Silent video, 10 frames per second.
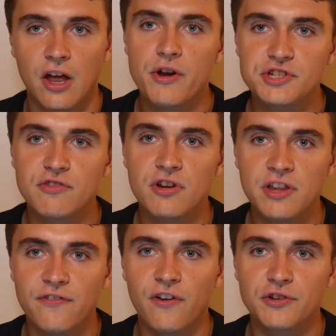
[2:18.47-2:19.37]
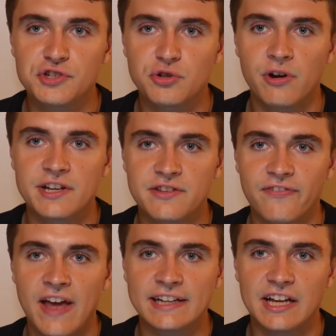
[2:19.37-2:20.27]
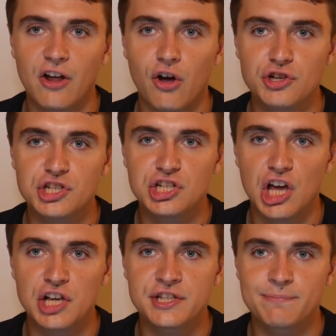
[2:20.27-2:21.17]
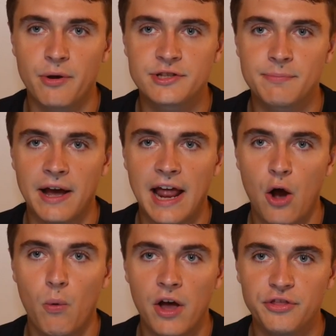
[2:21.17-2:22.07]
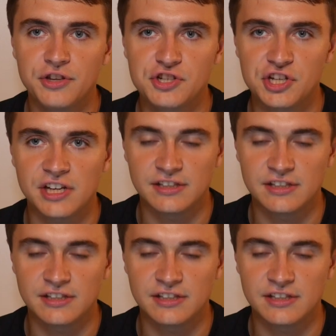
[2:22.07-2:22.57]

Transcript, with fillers: where she really falls short is the fact that all she does is boast about how wealthy she